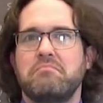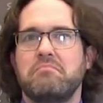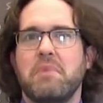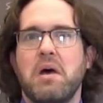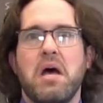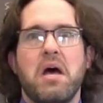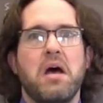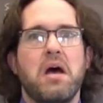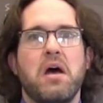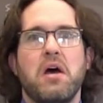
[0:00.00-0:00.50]

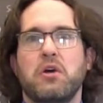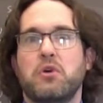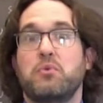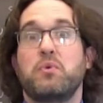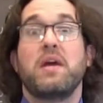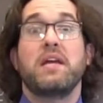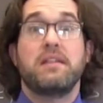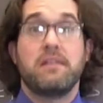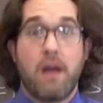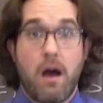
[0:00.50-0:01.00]
a
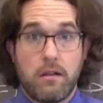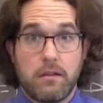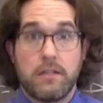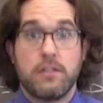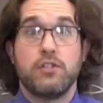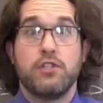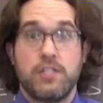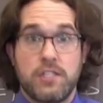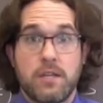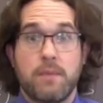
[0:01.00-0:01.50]
great
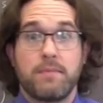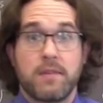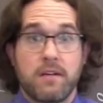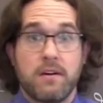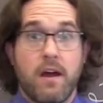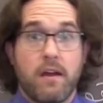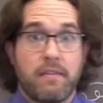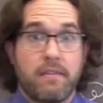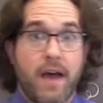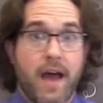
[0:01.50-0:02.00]
knowledge, something
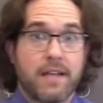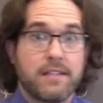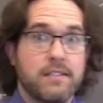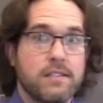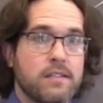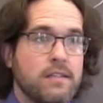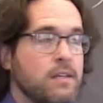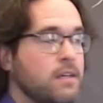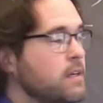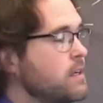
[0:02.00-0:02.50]
like
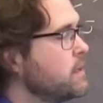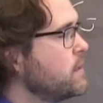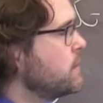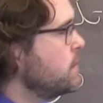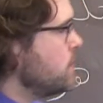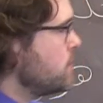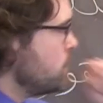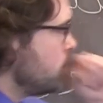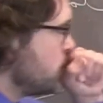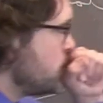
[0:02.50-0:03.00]
that.
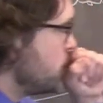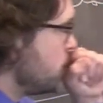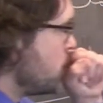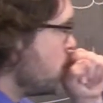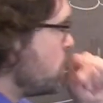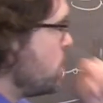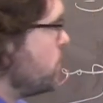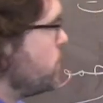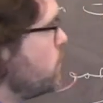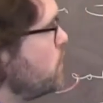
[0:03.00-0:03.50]

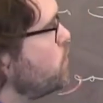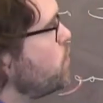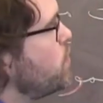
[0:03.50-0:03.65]
So if we